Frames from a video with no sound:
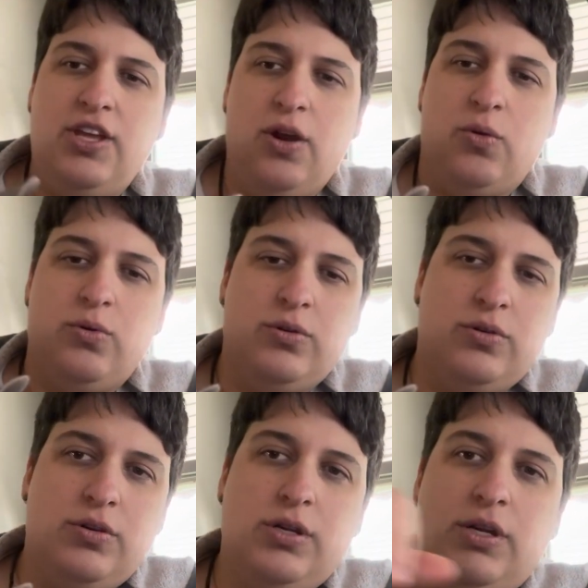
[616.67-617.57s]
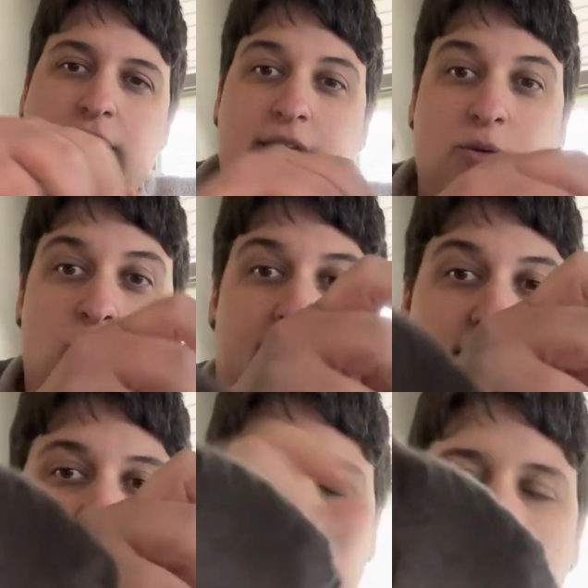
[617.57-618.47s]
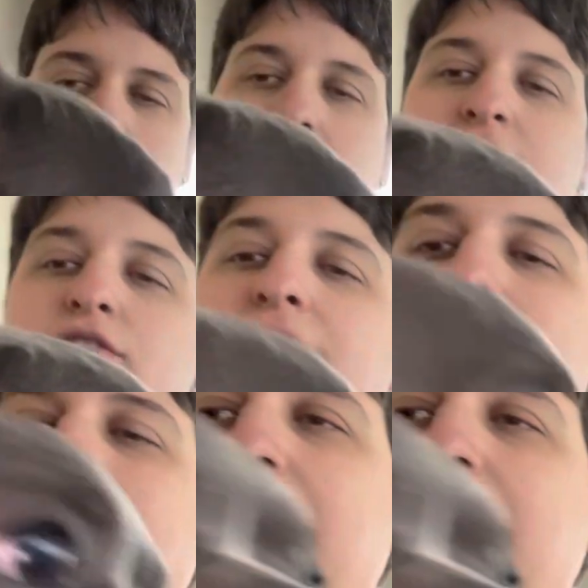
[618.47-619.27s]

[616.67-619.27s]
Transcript: Yo, he waited. You can't